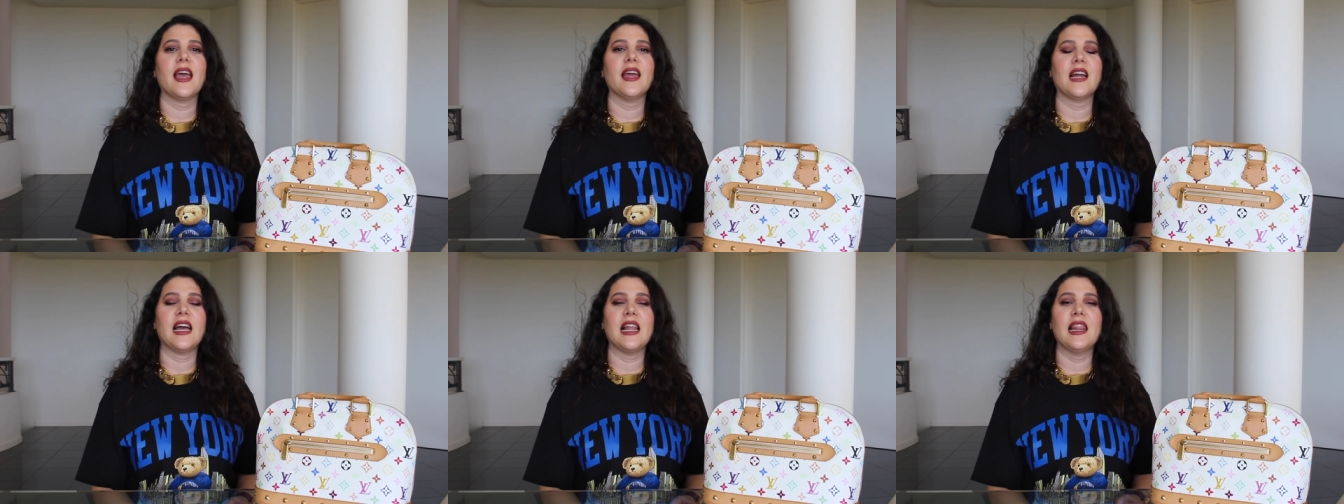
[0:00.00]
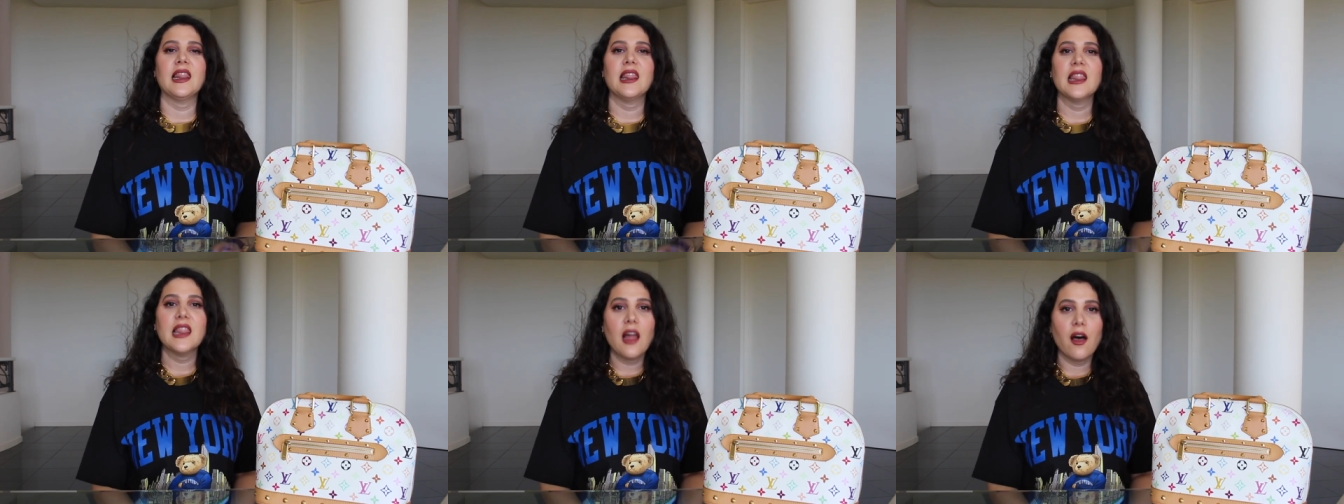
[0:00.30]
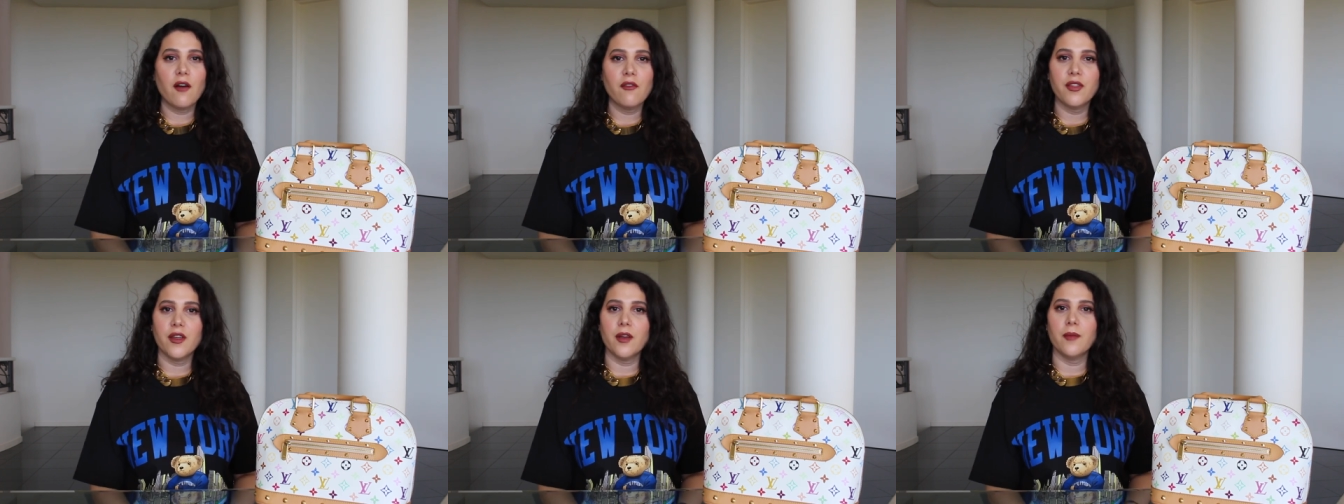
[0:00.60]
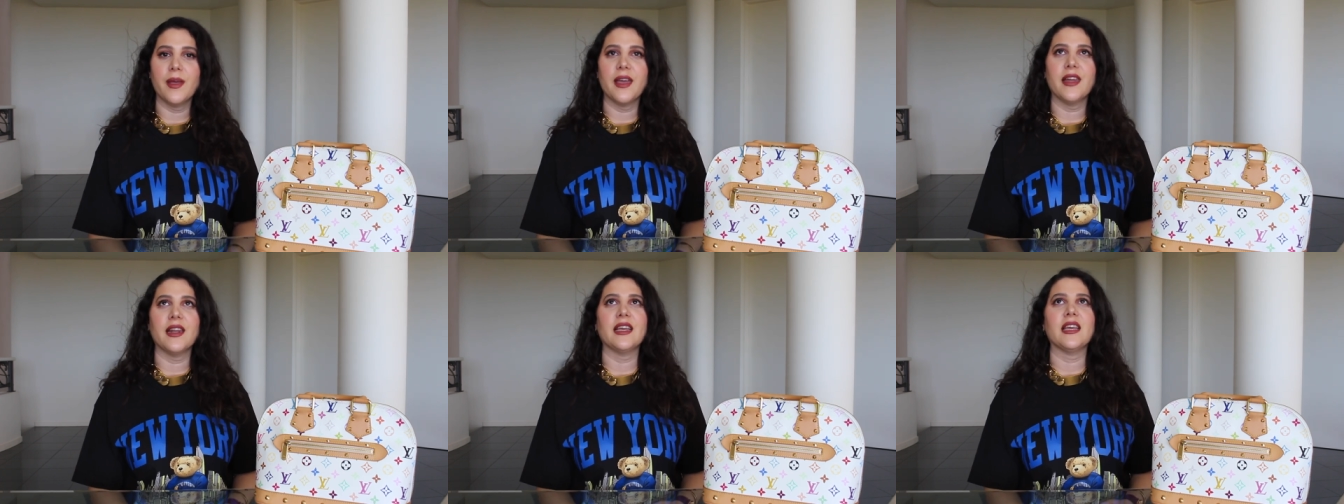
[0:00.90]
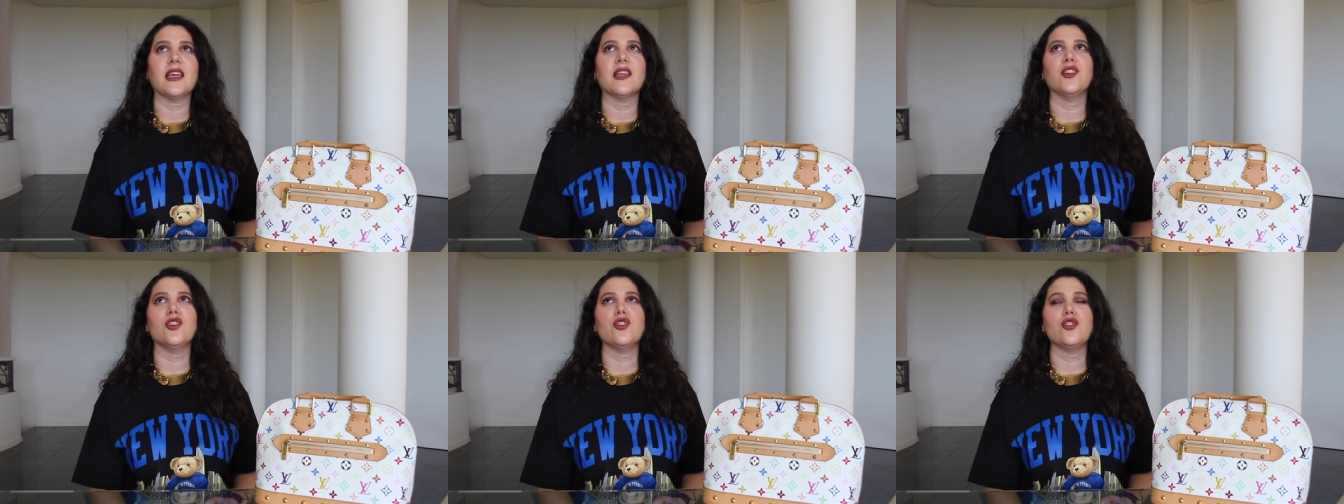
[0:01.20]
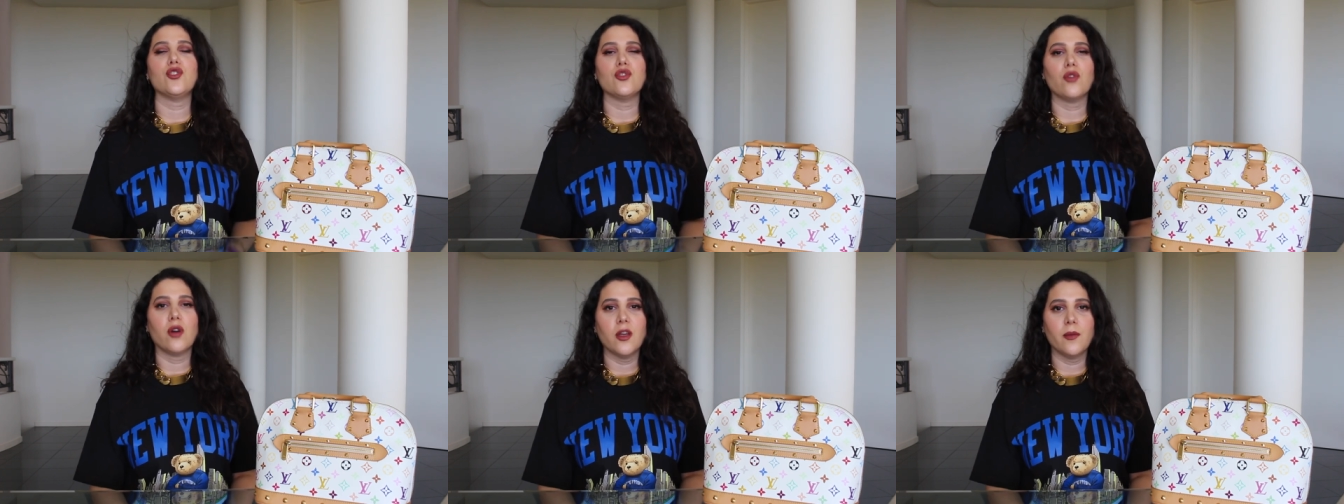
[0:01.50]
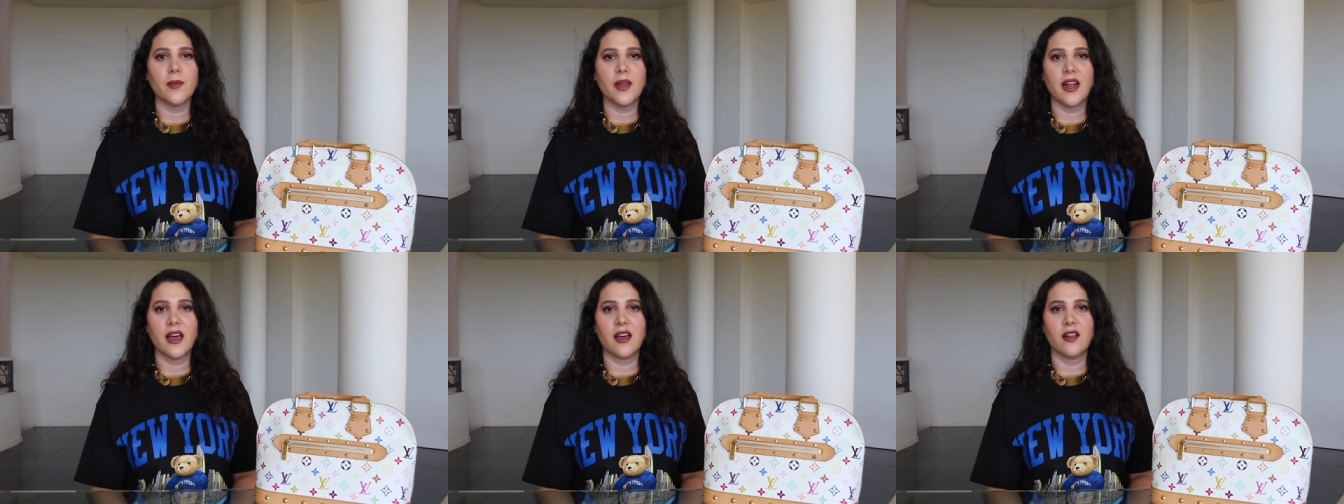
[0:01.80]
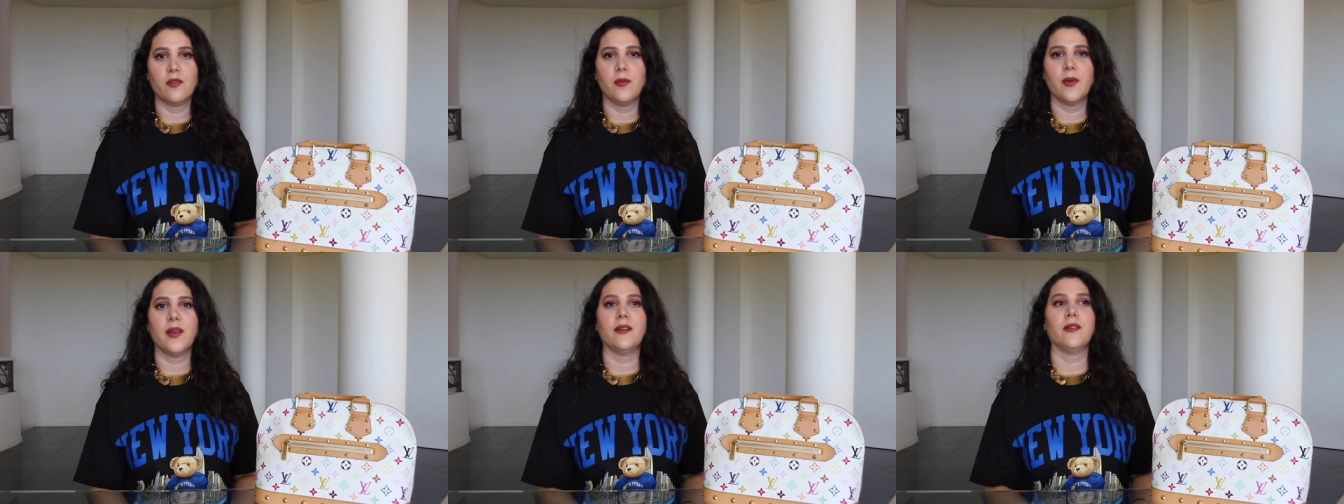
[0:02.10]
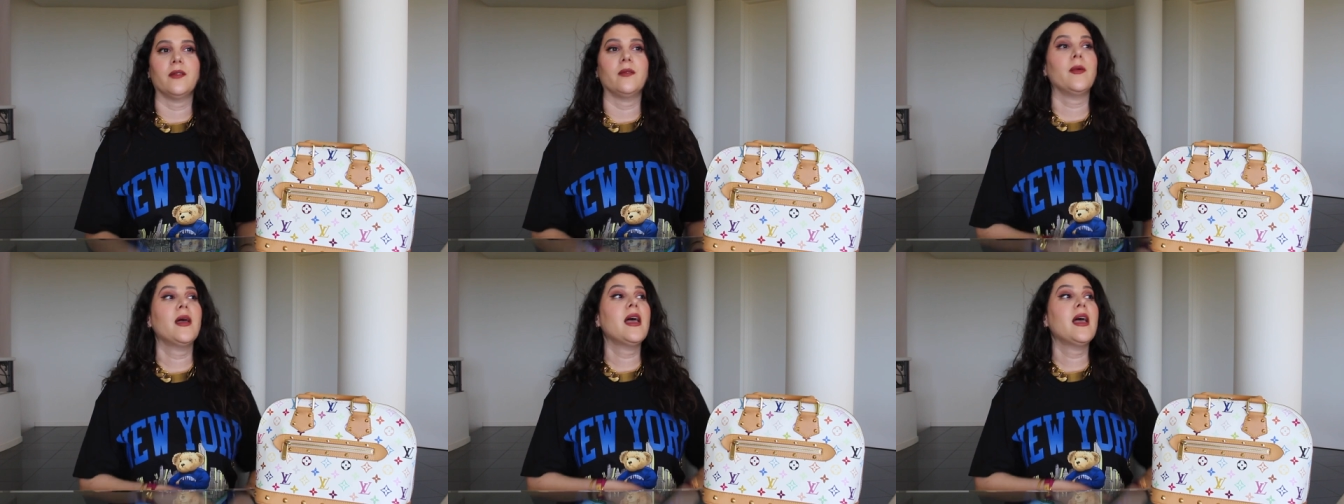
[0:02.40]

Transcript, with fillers: and I love them and I get enjoyment out of it